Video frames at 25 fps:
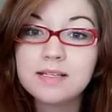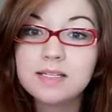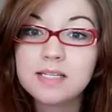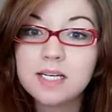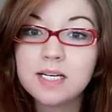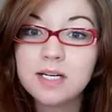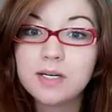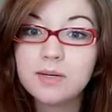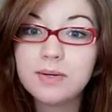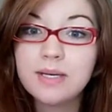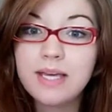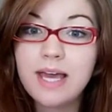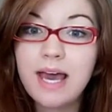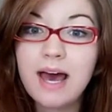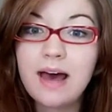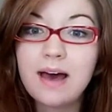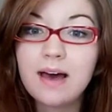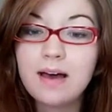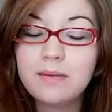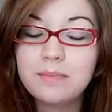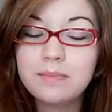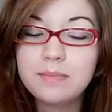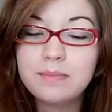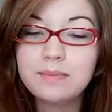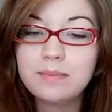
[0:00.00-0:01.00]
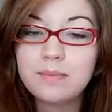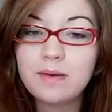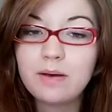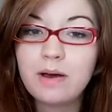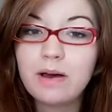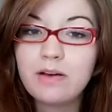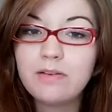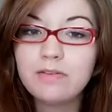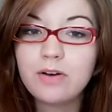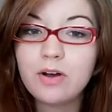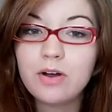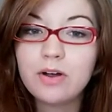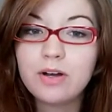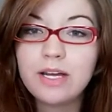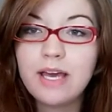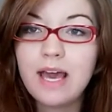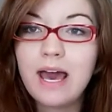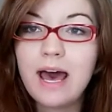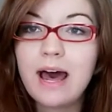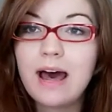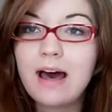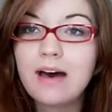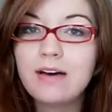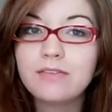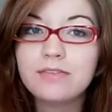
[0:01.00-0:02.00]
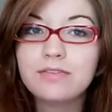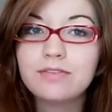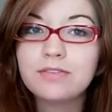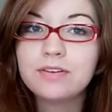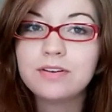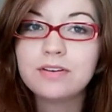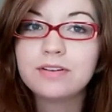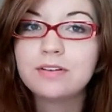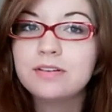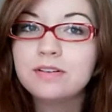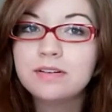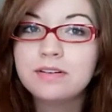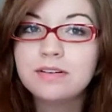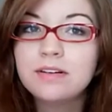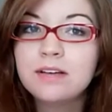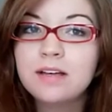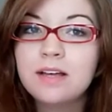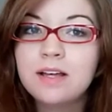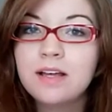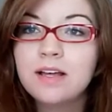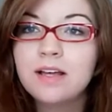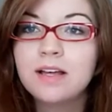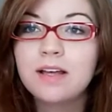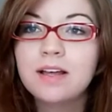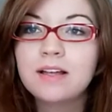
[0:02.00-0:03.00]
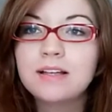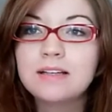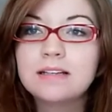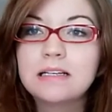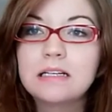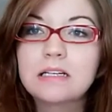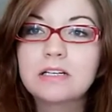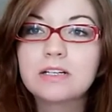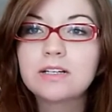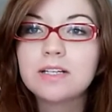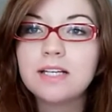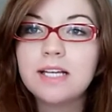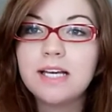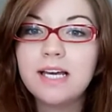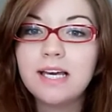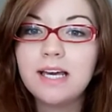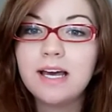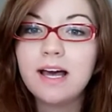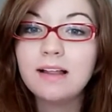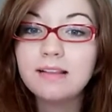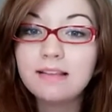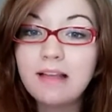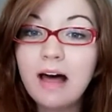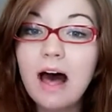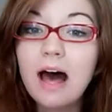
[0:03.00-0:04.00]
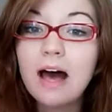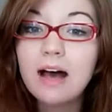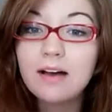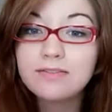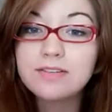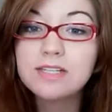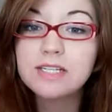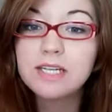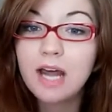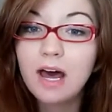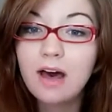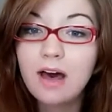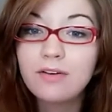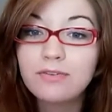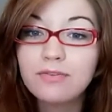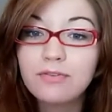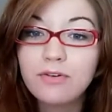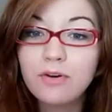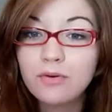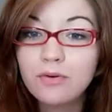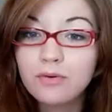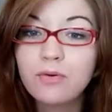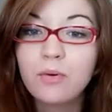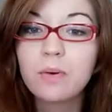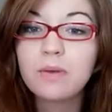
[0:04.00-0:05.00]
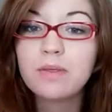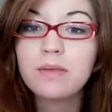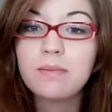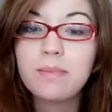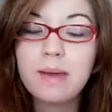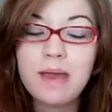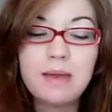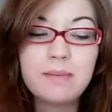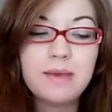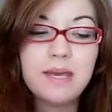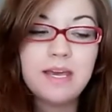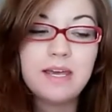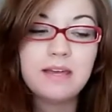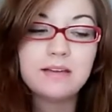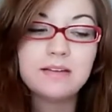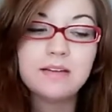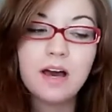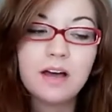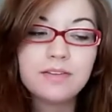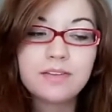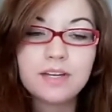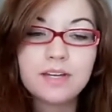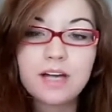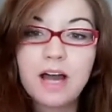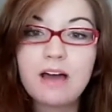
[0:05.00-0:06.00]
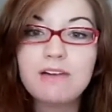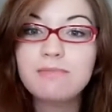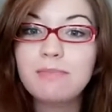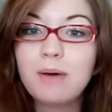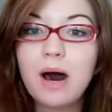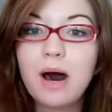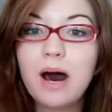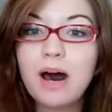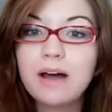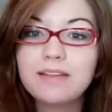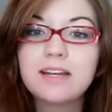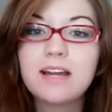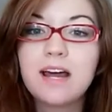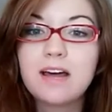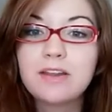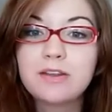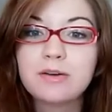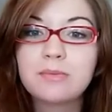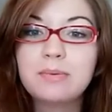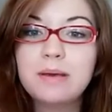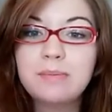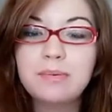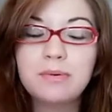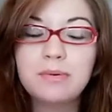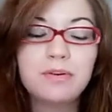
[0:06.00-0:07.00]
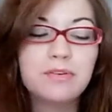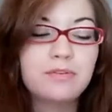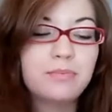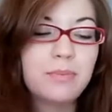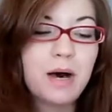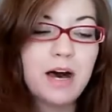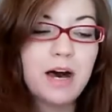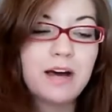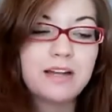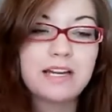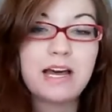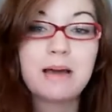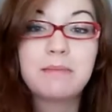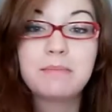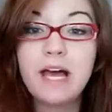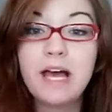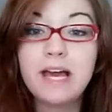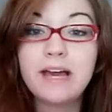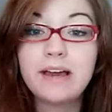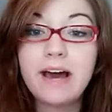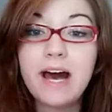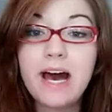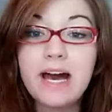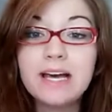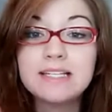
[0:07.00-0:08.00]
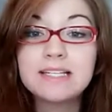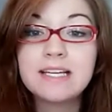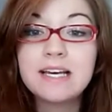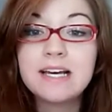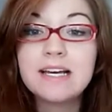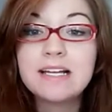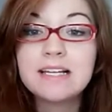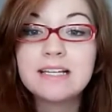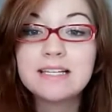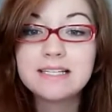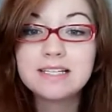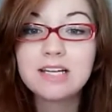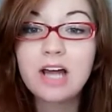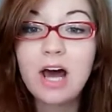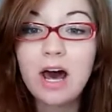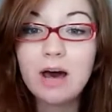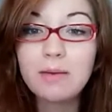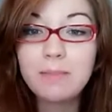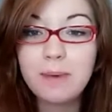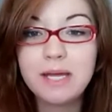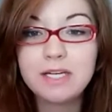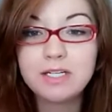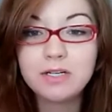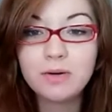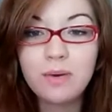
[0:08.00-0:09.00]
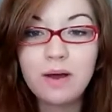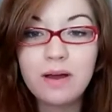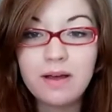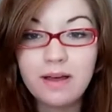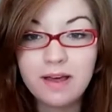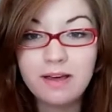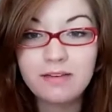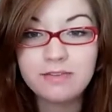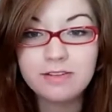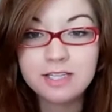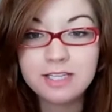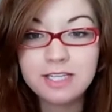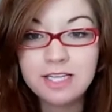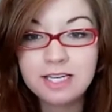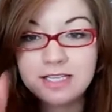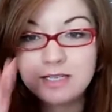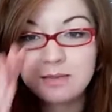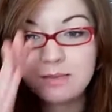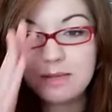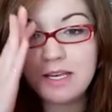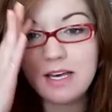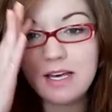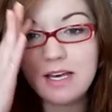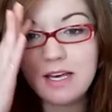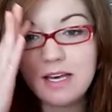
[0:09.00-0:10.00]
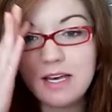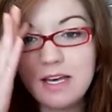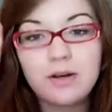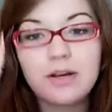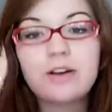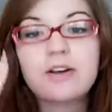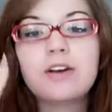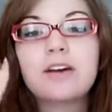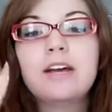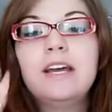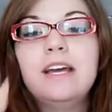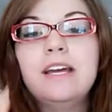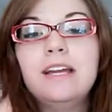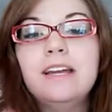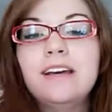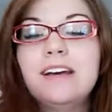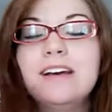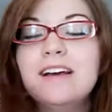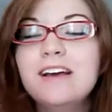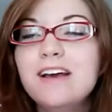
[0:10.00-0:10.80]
So yeah, I've already have literally a lot of stuff for the baby. Not that I've bought, but other people have bought. And I'm like, guys, stop. I don't want everything to be yellow and green.